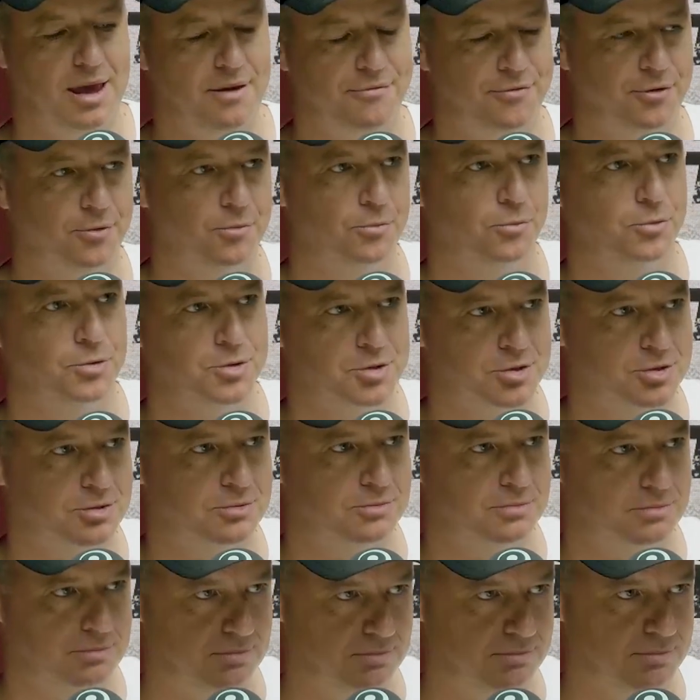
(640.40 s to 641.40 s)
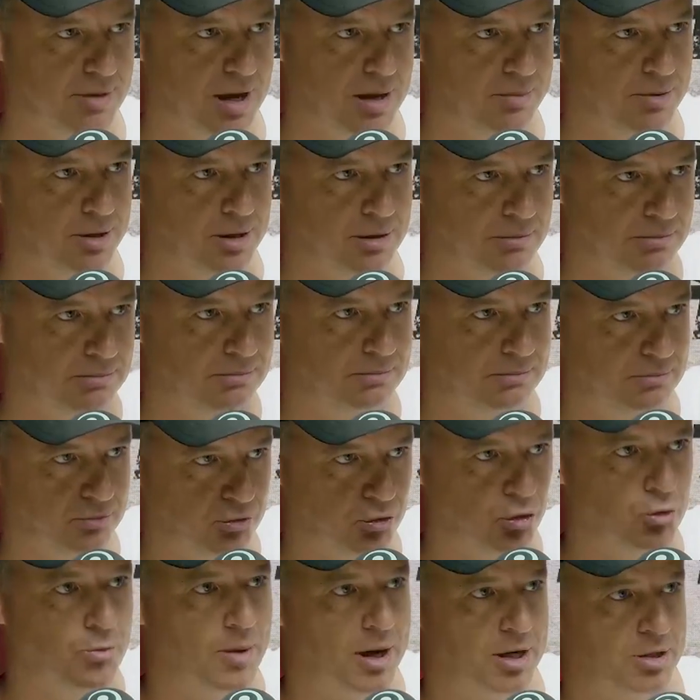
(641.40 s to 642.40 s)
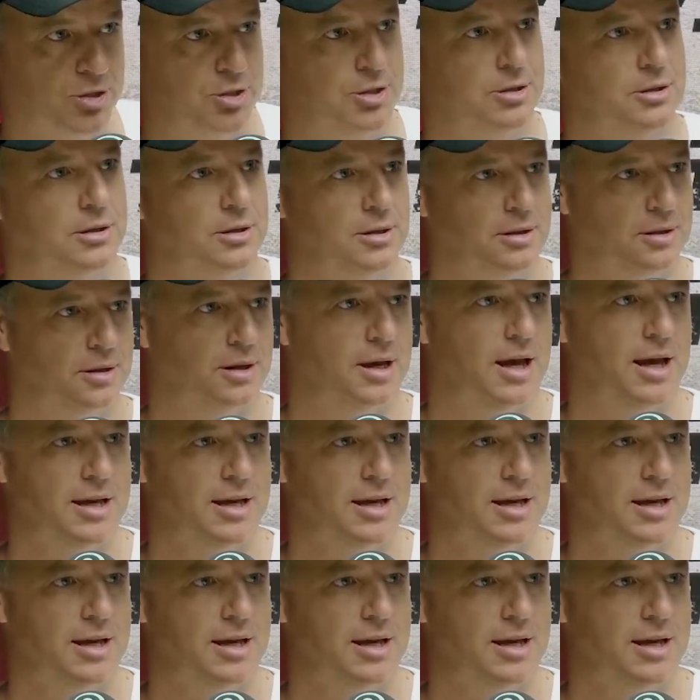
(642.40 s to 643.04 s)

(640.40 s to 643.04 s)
effort was maybe too much,